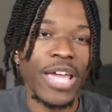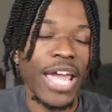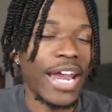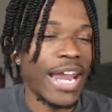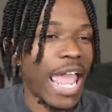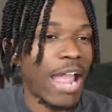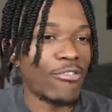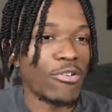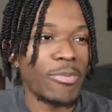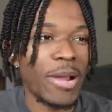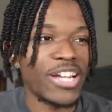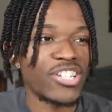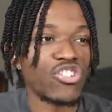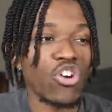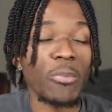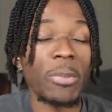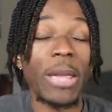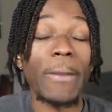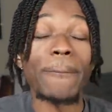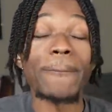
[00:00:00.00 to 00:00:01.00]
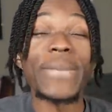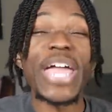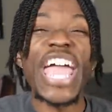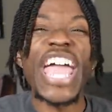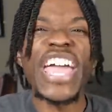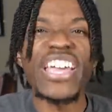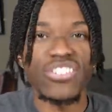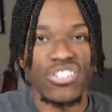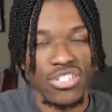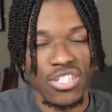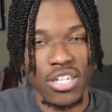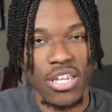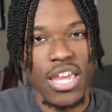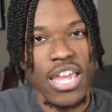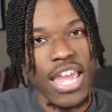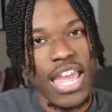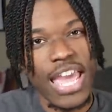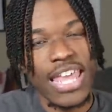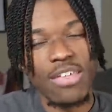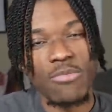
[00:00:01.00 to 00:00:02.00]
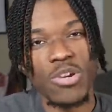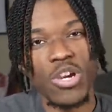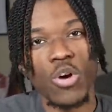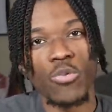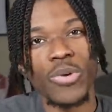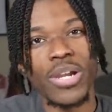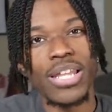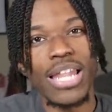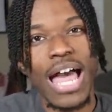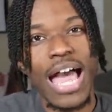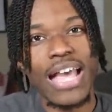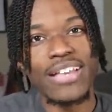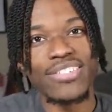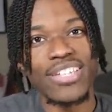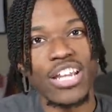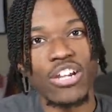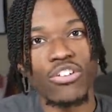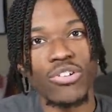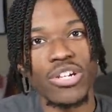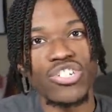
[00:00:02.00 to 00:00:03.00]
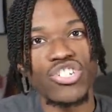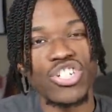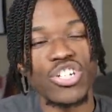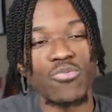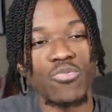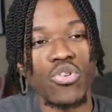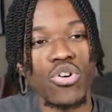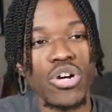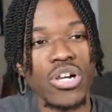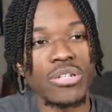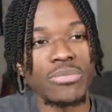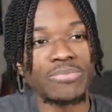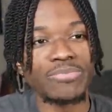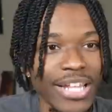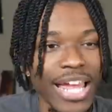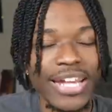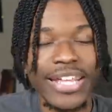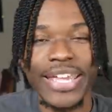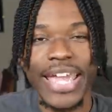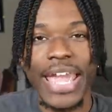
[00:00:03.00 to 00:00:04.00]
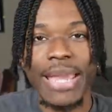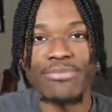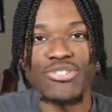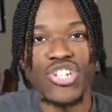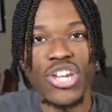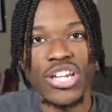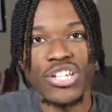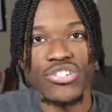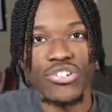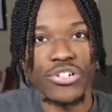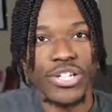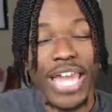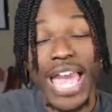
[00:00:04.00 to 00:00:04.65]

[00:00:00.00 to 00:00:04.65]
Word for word: And everybody's gonna be pissed. And then we're gonna realize that Christian Wood, not a game changer.